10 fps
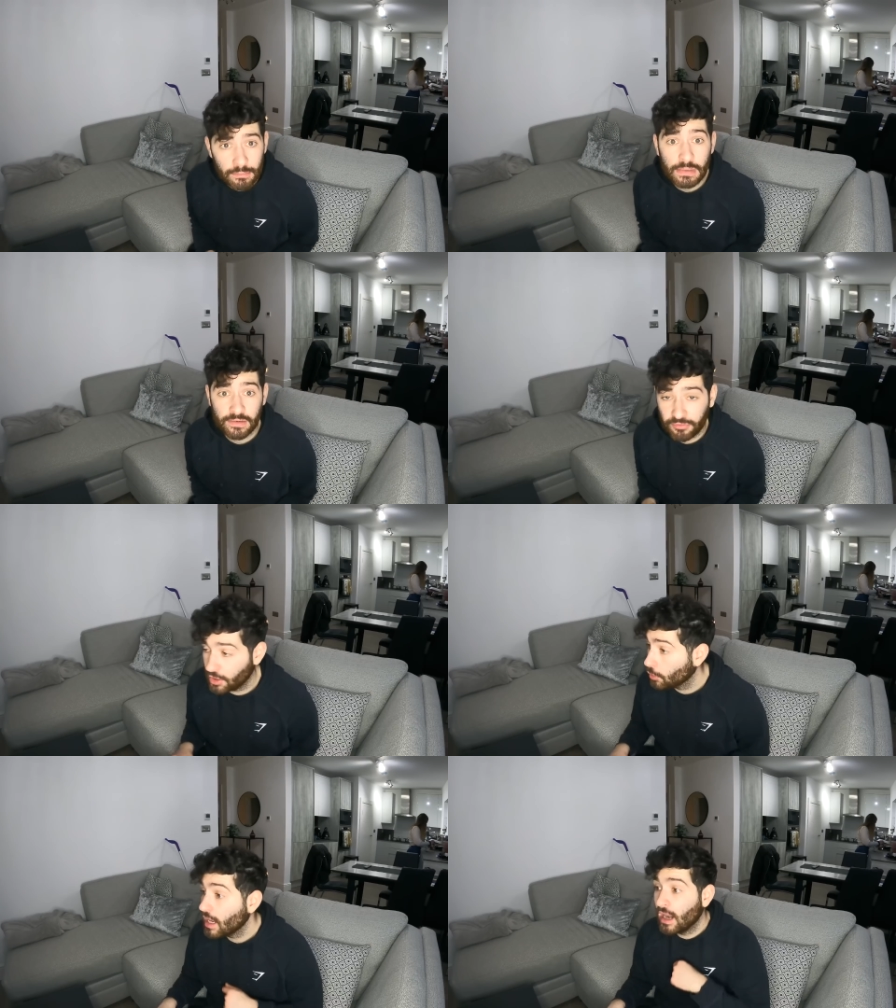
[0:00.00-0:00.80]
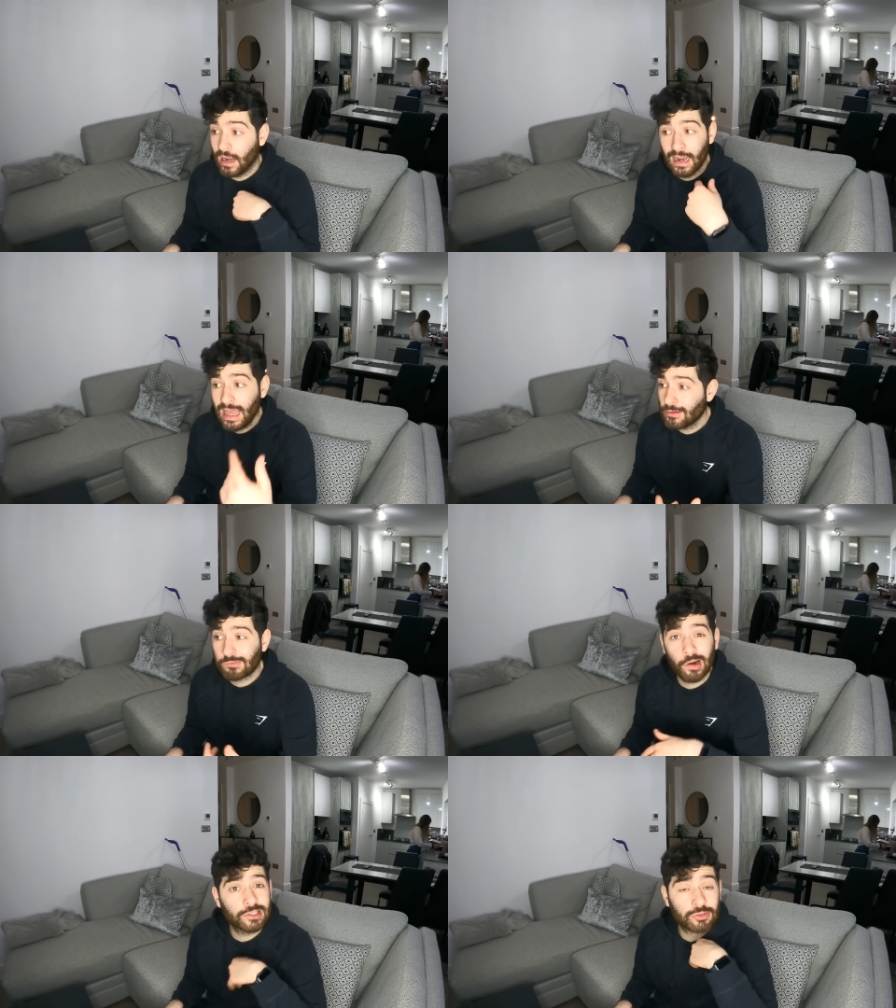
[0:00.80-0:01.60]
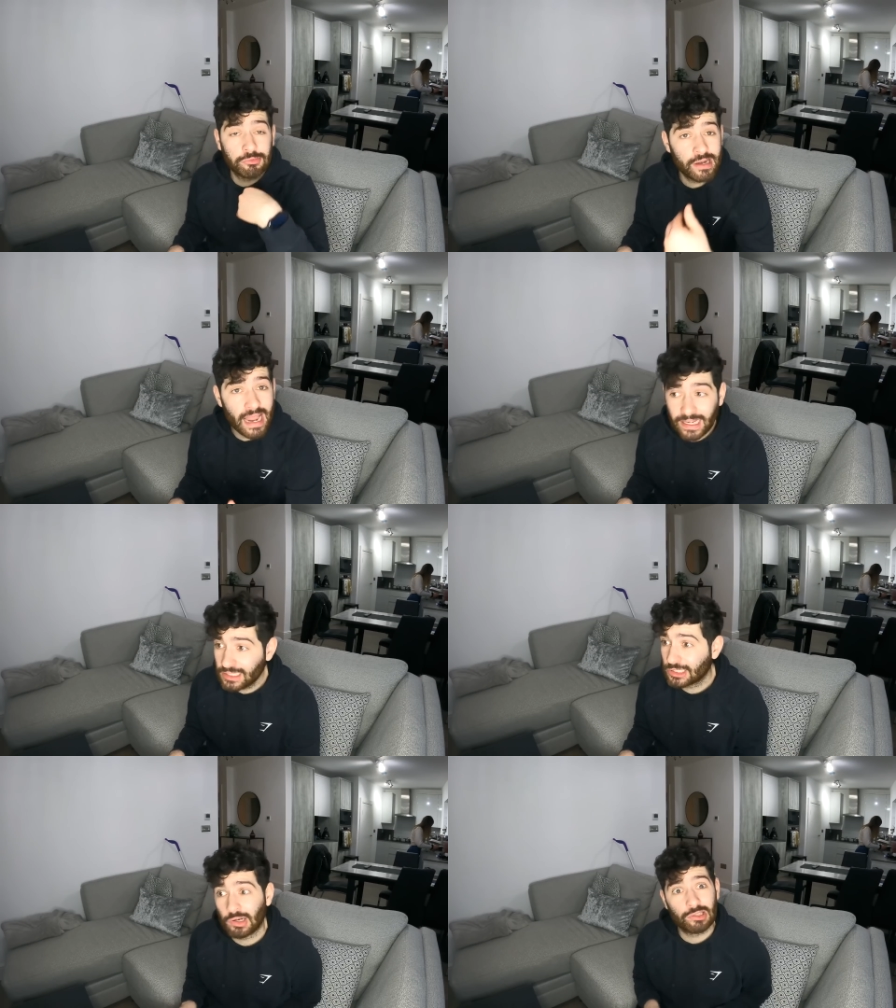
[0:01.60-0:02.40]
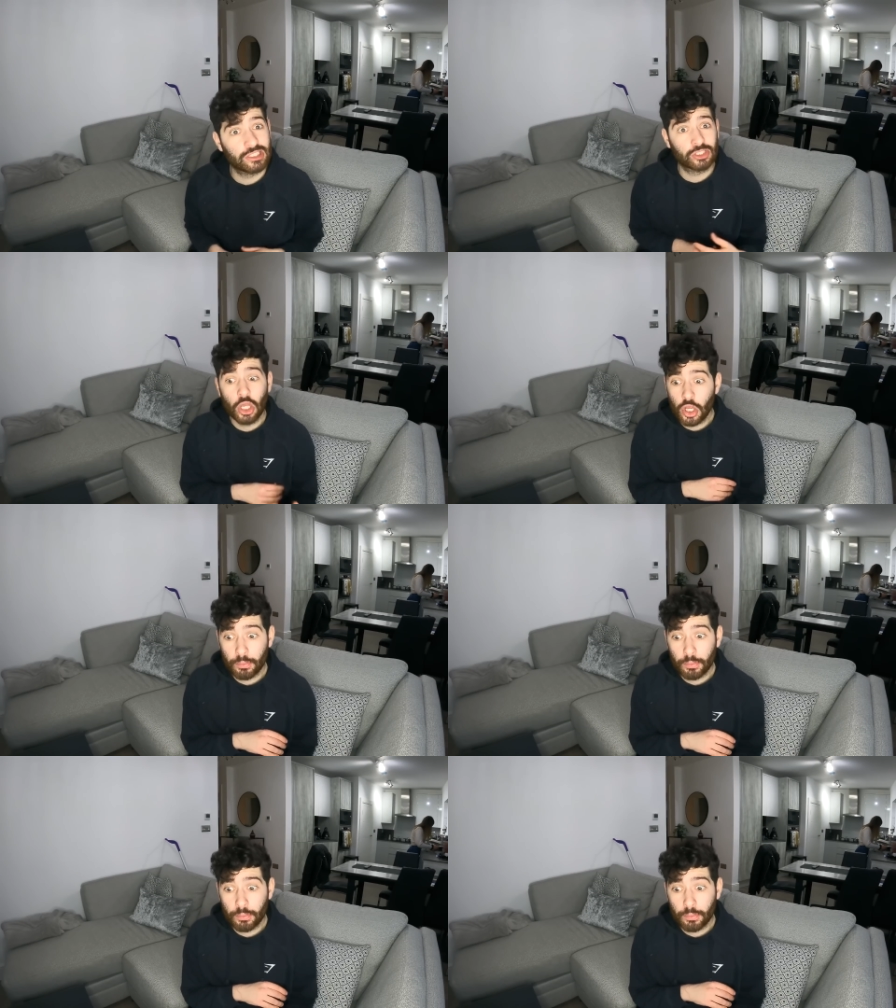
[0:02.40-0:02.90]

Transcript: the midfield, late runs, creating chances,